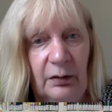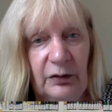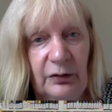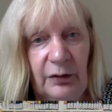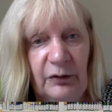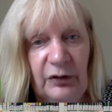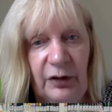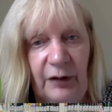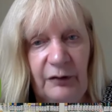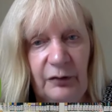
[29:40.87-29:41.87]
I'm just going to
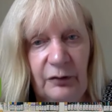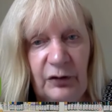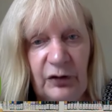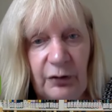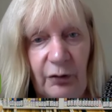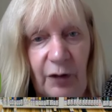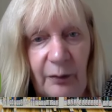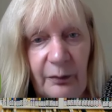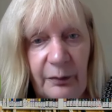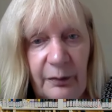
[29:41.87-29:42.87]
have to scroll
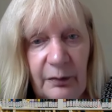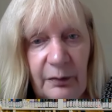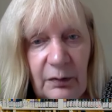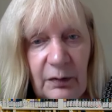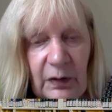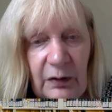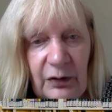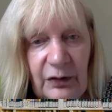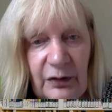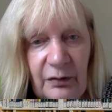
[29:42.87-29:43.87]
up
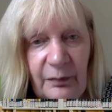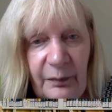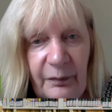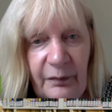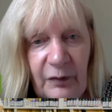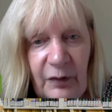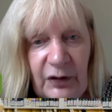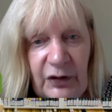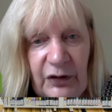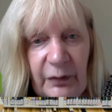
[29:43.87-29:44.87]
because
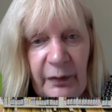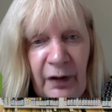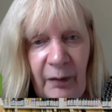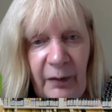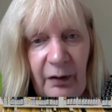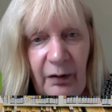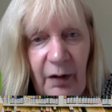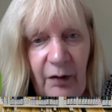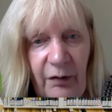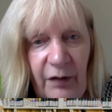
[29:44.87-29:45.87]
questions have been coming
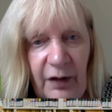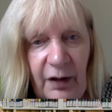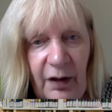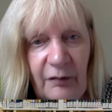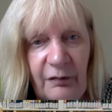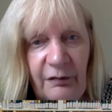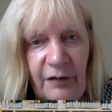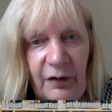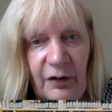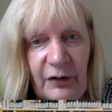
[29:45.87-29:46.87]
thick and
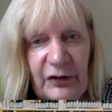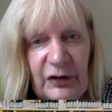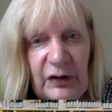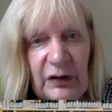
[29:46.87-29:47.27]
fast.